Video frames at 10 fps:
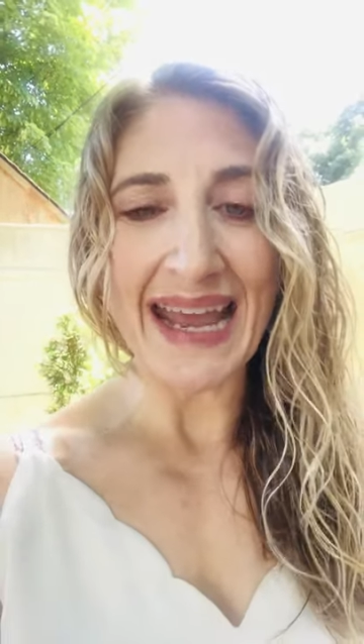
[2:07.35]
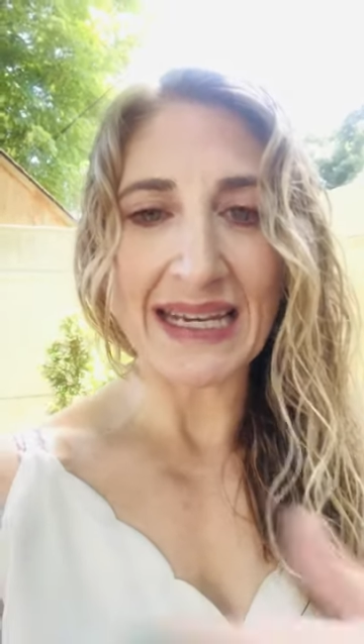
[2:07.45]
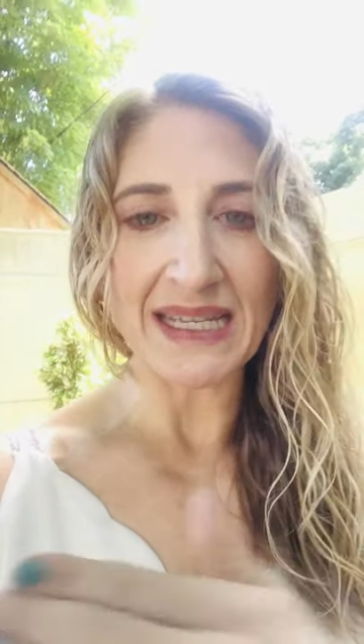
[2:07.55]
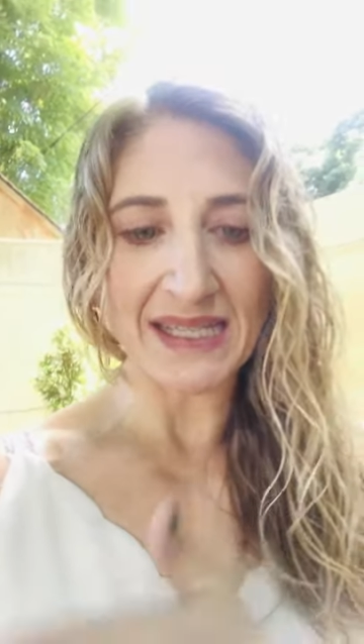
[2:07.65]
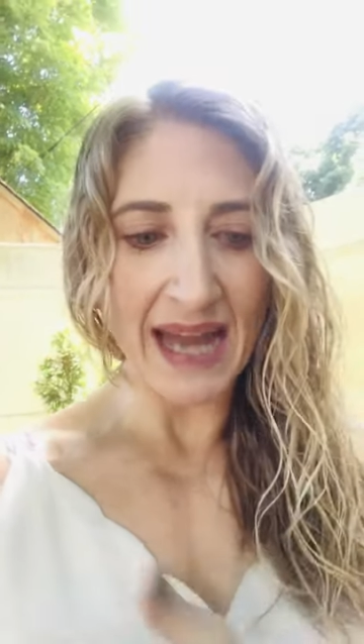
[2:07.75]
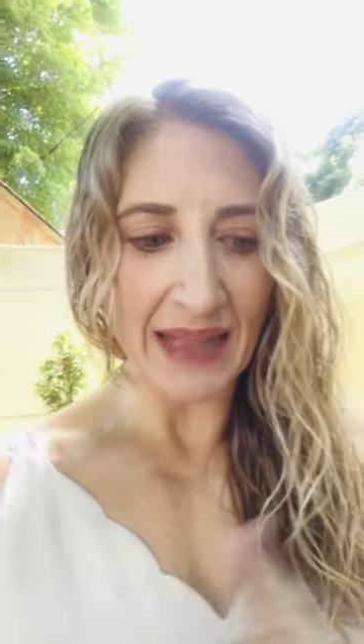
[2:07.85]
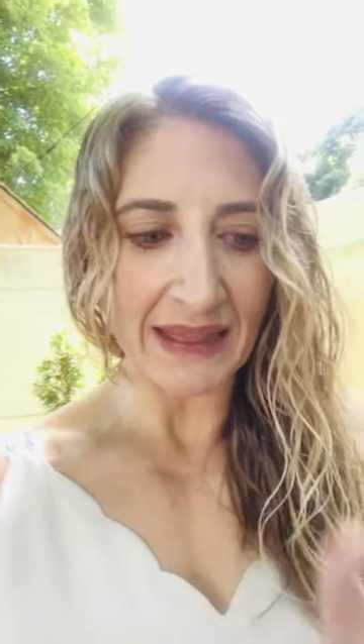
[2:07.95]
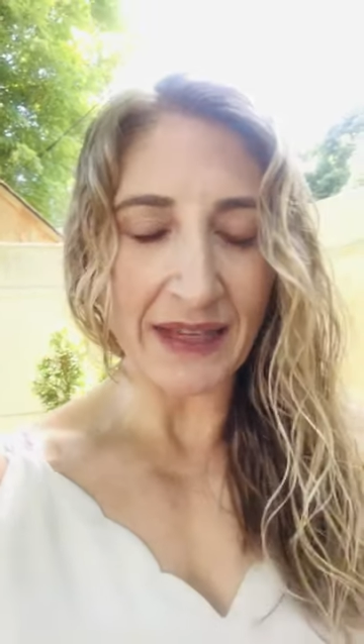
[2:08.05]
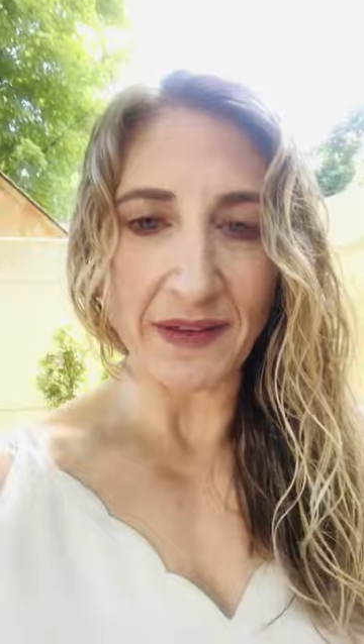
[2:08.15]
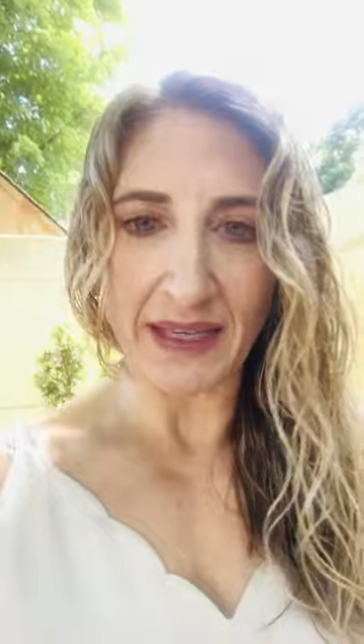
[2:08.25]
and he's not
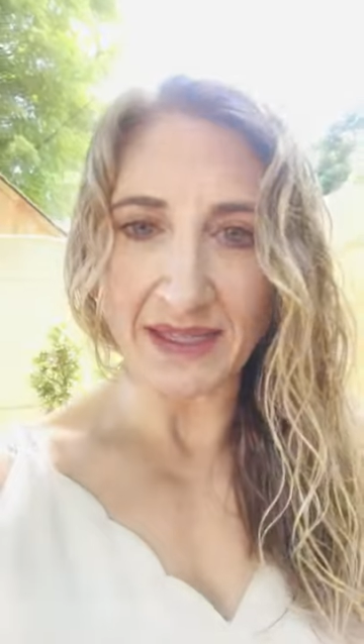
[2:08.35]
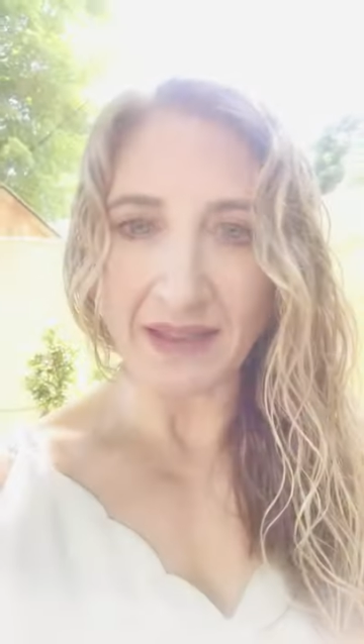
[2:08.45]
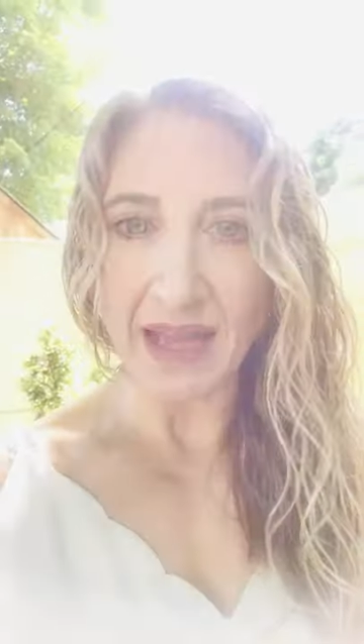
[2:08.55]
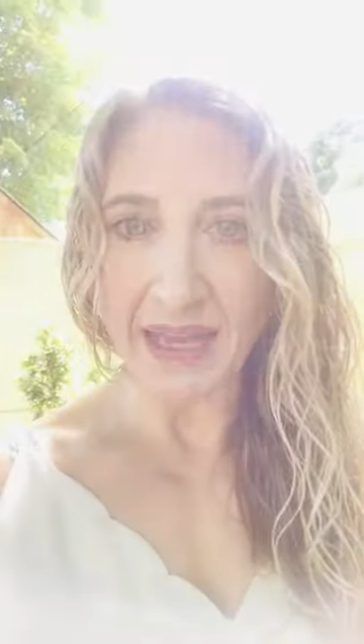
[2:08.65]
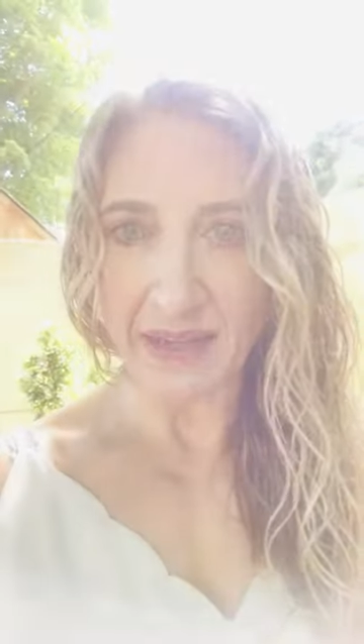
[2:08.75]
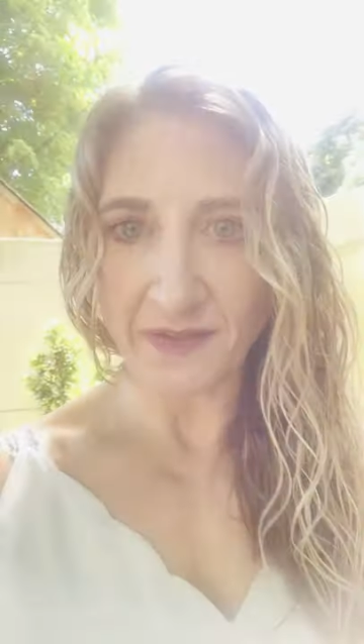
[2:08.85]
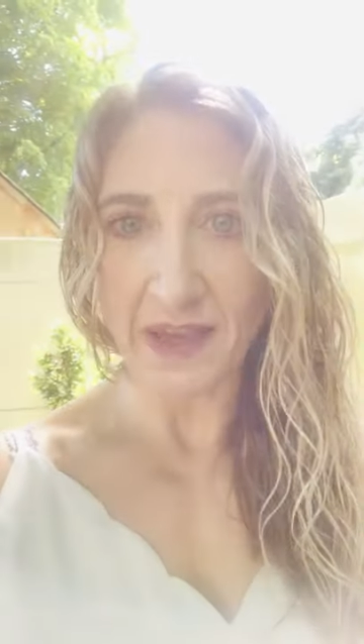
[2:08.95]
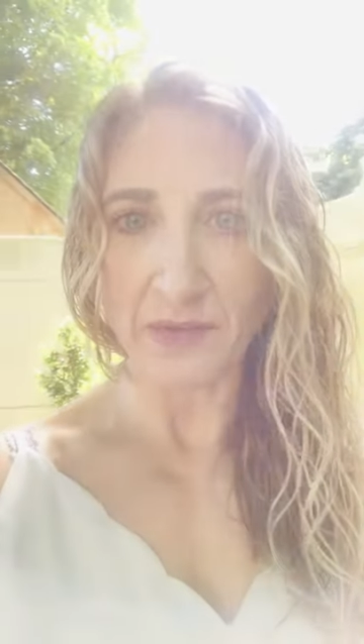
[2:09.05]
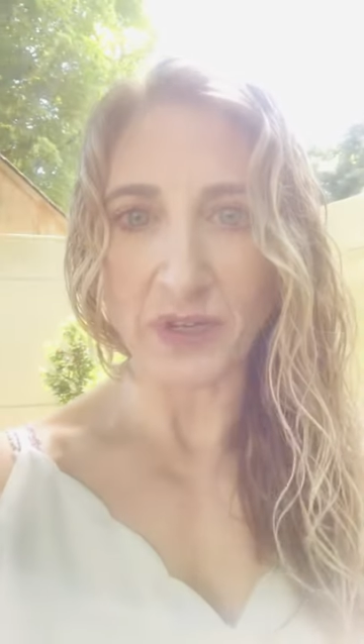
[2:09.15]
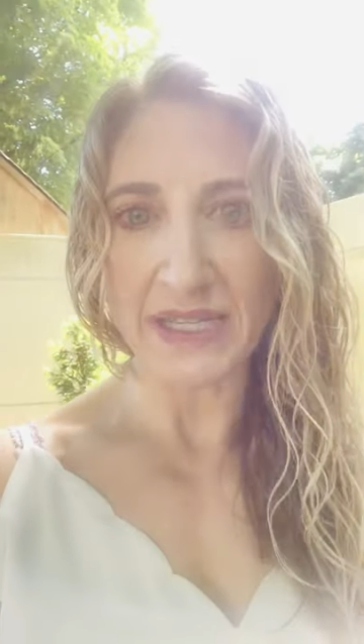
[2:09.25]
living his life
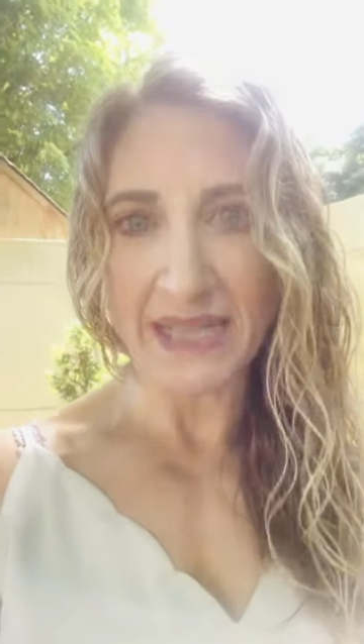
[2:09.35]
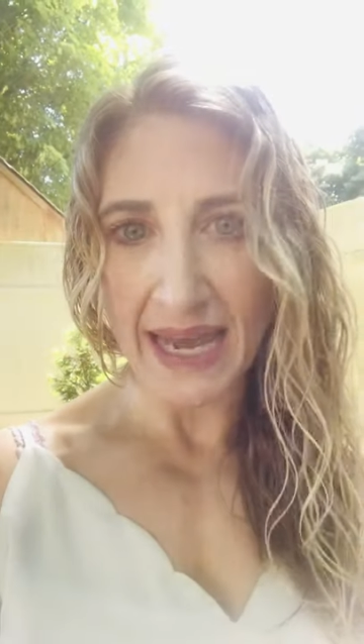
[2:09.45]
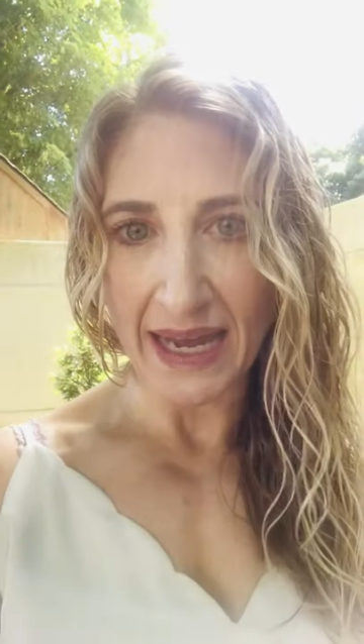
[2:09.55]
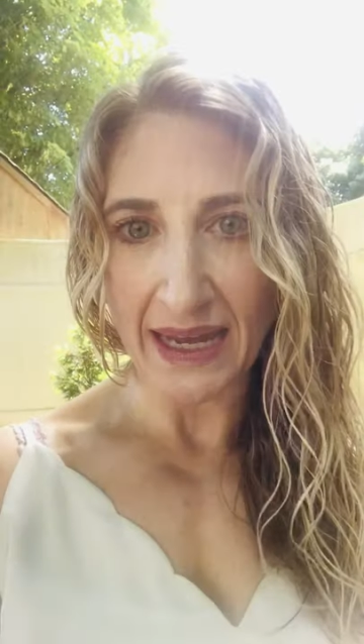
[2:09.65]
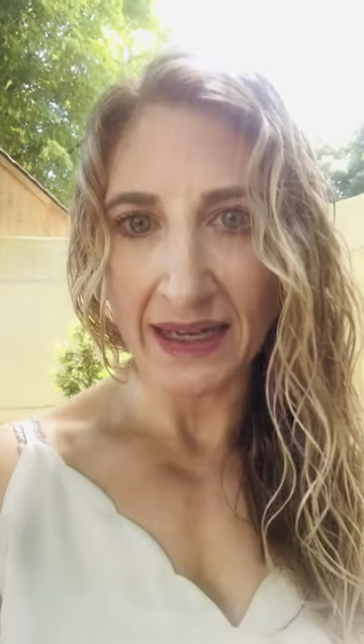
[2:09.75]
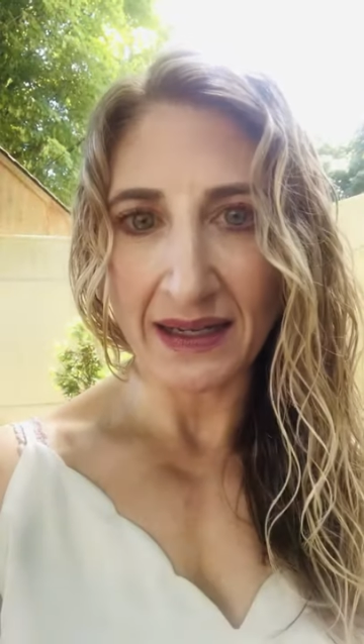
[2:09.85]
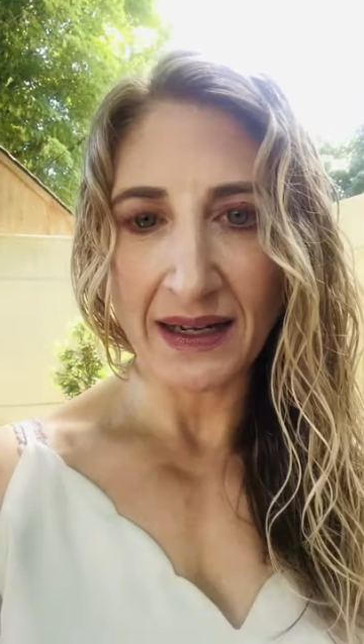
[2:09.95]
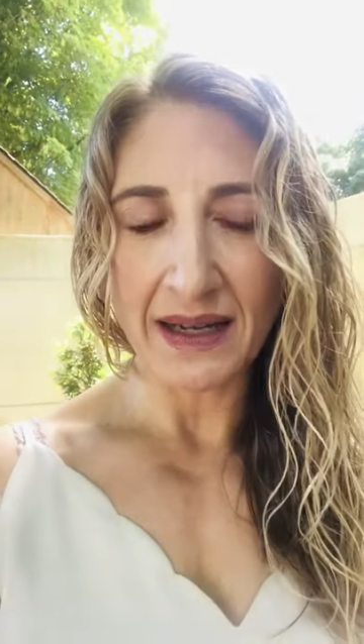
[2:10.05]
every day